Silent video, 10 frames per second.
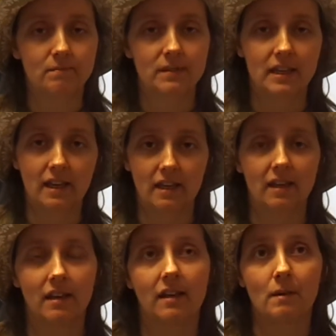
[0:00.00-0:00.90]
kick
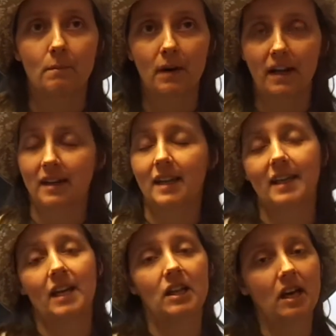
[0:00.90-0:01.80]
butt and
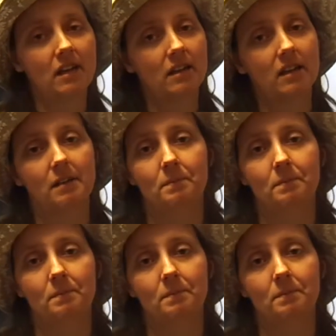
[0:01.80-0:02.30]
get a lot done.